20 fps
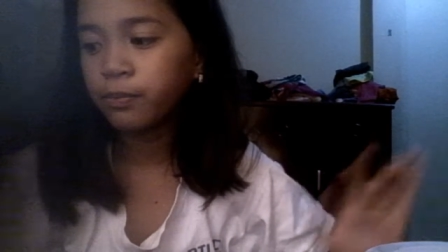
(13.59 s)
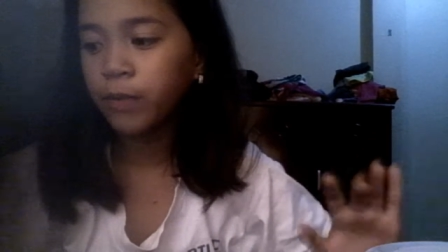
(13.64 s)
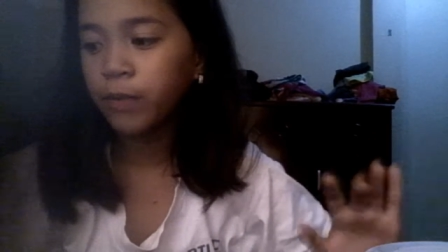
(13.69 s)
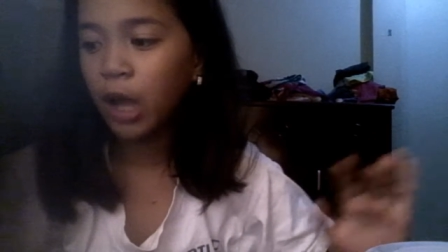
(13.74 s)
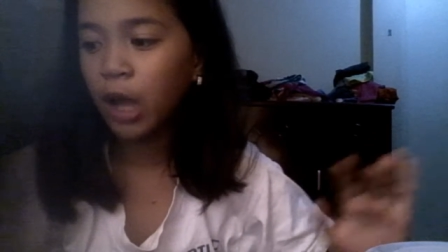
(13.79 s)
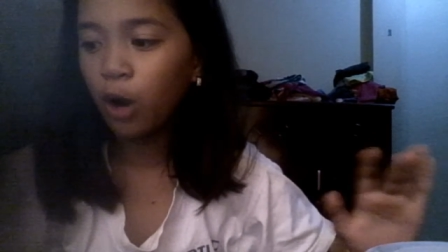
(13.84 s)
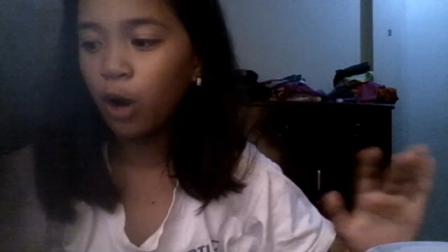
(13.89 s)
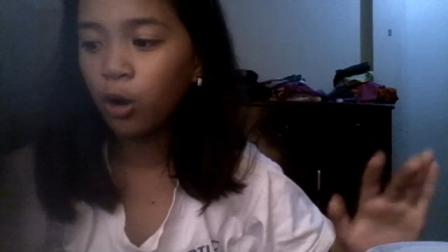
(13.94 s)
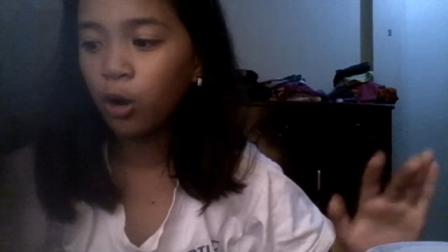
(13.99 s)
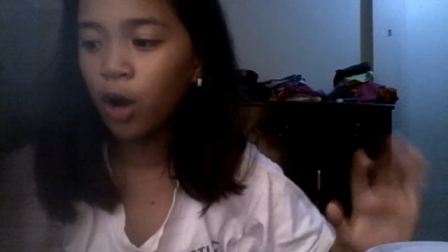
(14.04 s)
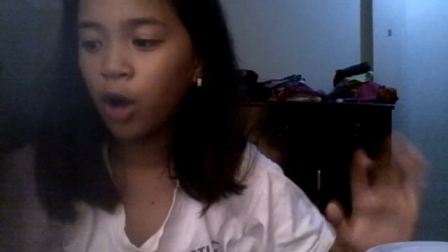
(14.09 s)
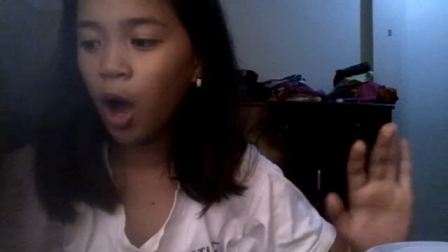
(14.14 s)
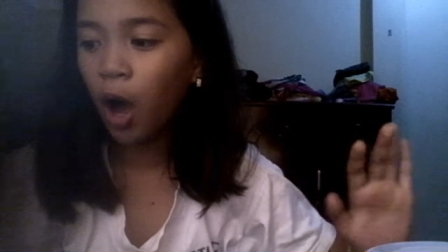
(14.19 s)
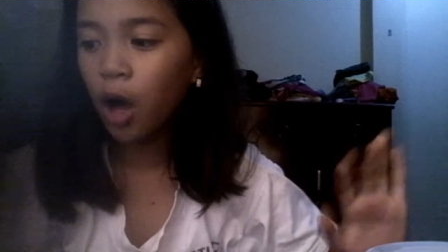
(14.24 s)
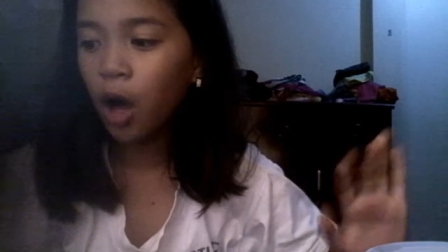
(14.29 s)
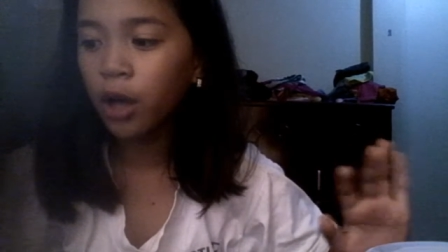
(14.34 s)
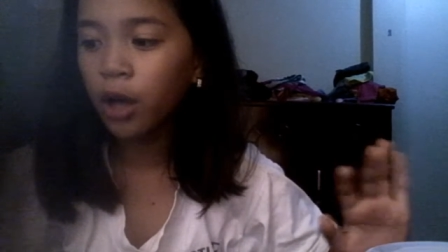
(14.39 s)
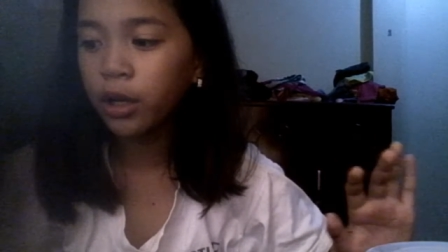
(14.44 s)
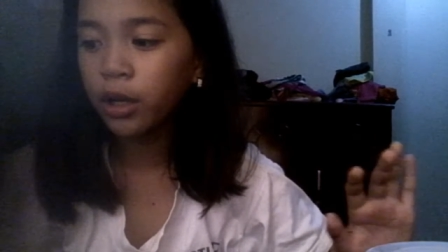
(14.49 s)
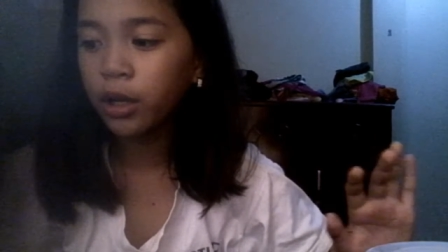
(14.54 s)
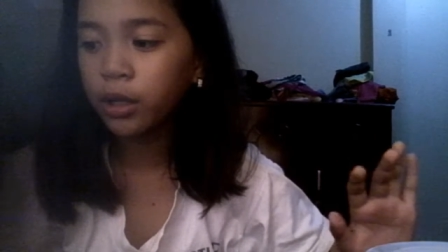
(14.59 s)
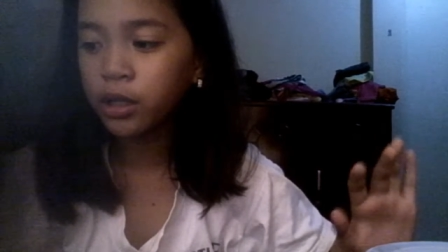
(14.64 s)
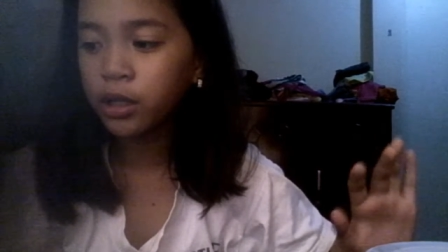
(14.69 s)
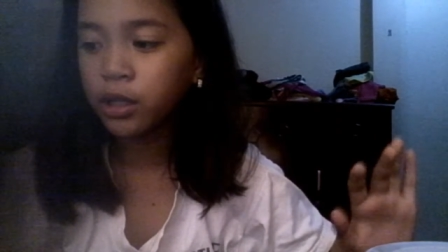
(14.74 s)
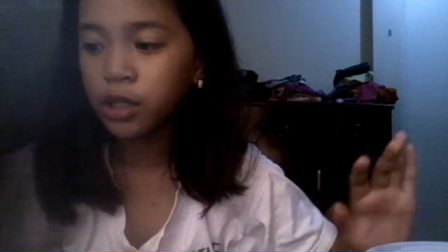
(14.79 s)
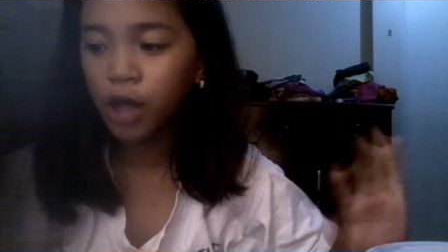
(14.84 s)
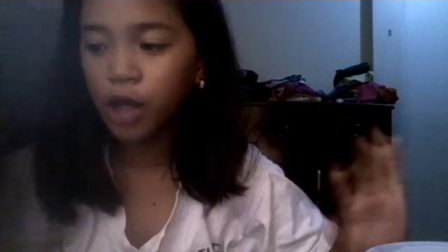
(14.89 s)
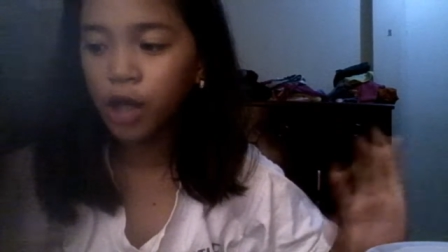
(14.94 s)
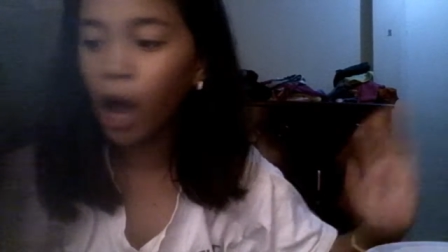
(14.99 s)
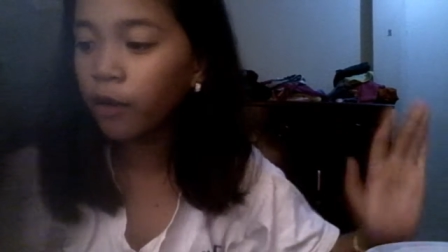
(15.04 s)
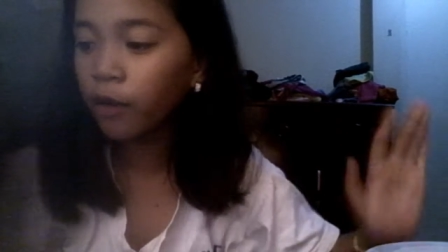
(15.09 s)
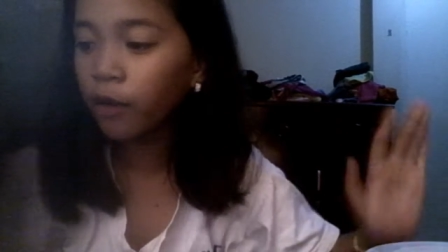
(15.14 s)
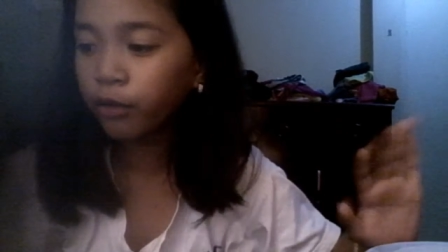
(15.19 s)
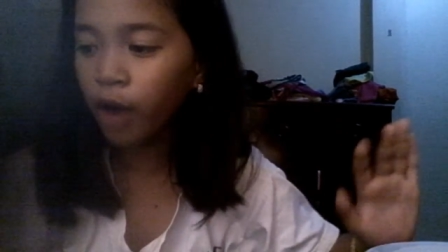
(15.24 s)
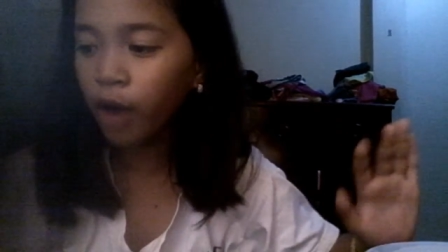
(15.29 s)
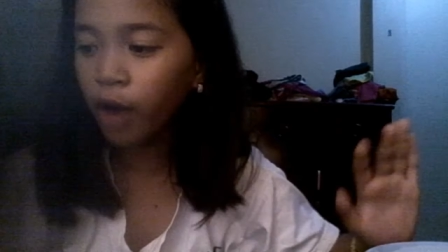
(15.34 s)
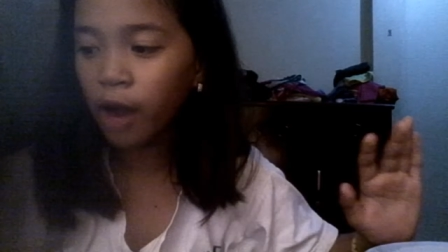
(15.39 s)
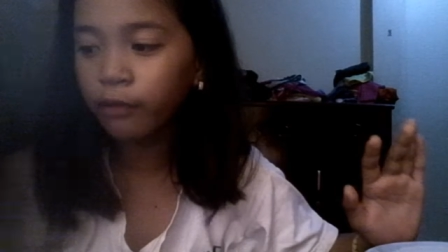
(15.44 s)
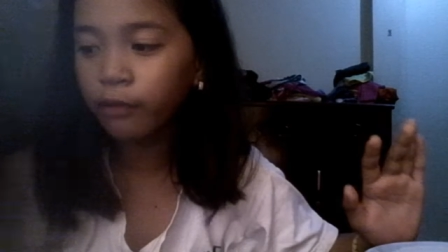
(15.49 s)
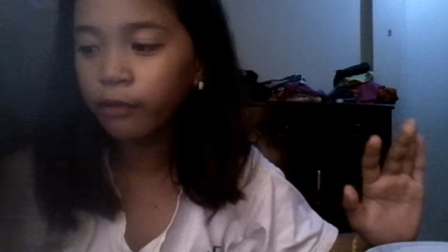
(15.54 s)
now gone it's gone
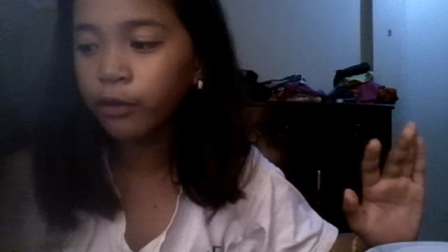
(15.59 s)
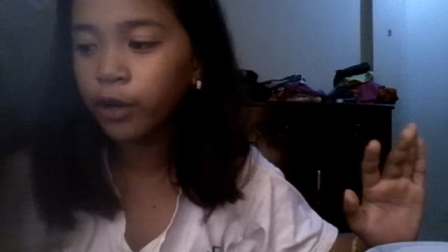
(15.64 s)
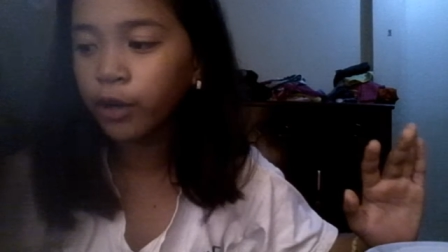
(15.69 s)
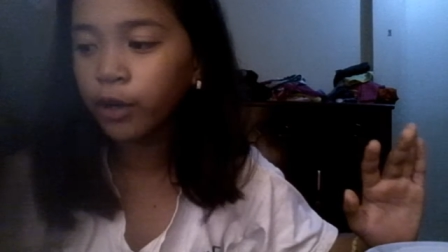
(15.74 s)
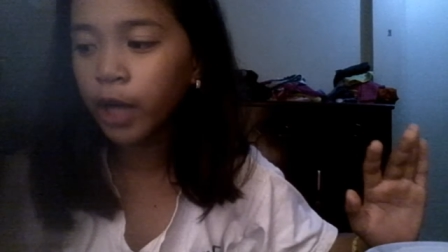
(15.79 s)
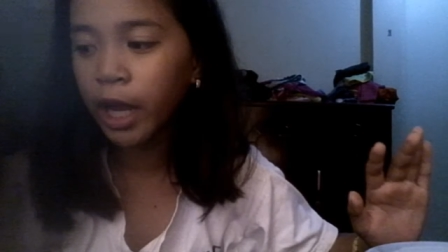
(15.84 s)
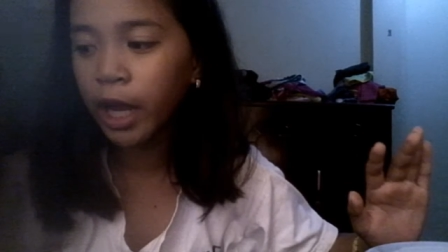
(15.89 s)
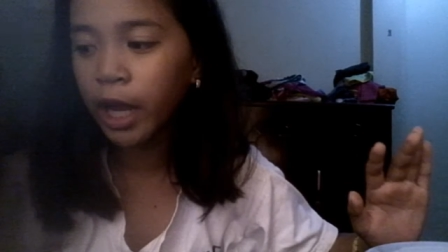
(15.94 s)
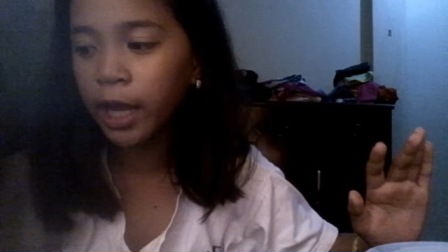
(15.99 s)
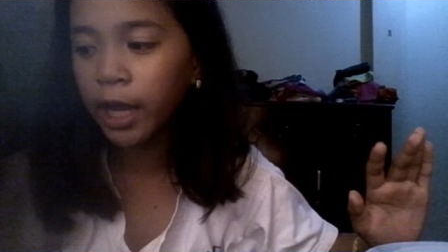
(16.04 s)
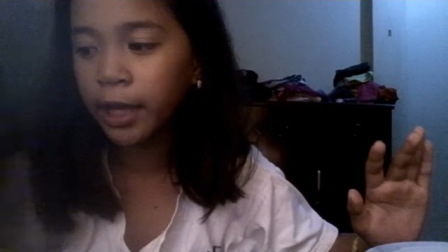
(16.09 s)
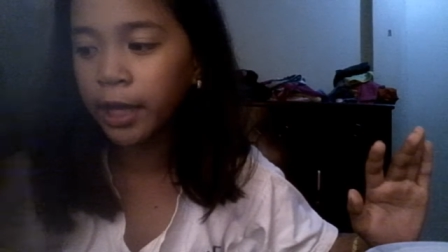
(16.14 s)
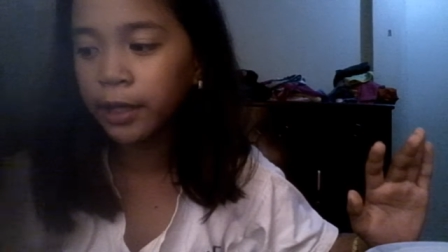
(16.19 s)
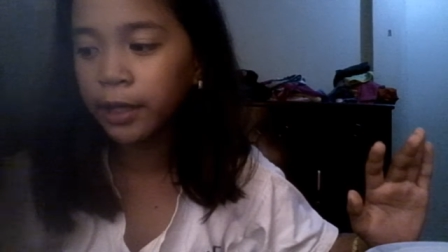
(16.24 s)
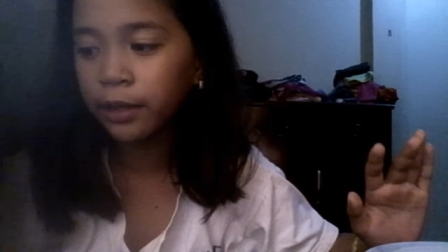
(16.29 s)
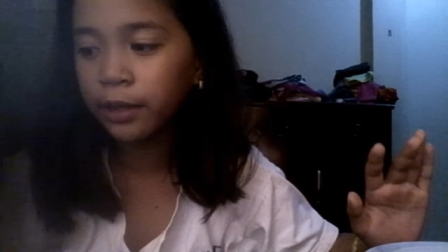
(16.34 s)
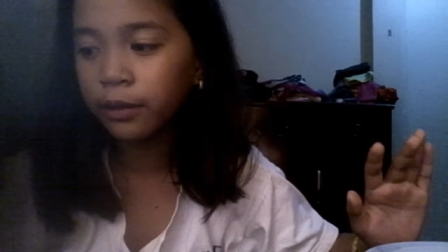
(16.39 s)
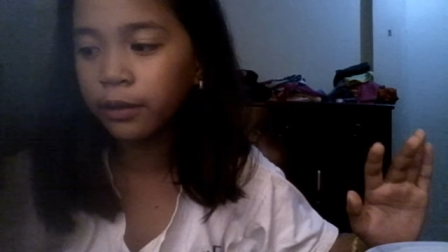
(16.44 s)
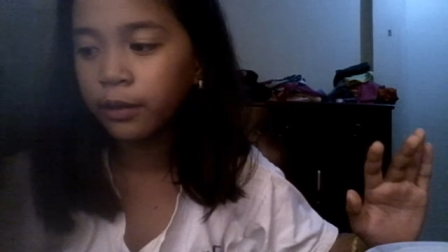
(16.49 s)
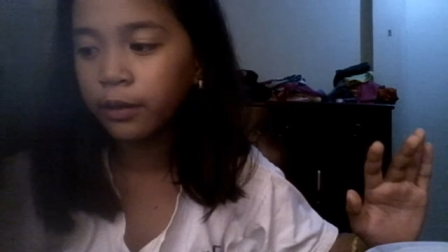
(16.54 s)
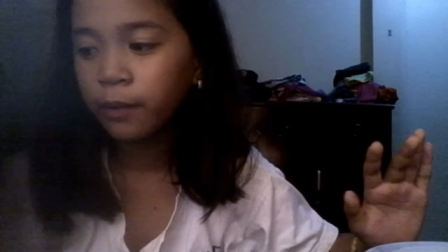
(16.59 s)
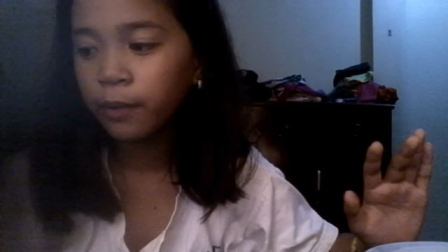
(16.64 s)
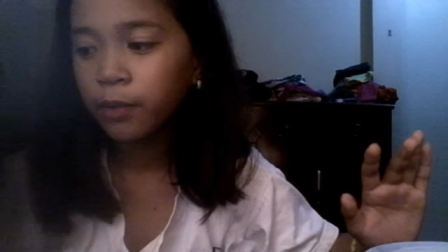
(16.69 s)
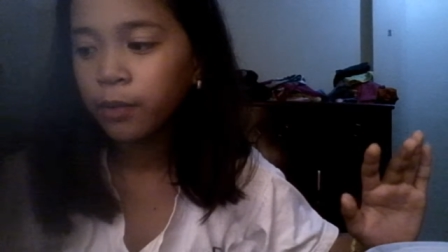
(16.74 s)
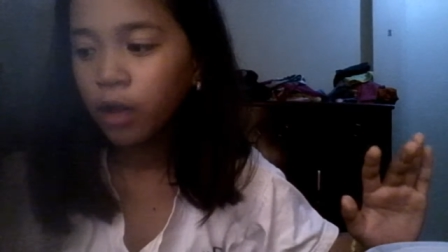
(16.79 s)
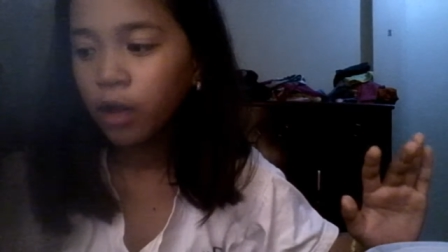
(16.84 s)
forever and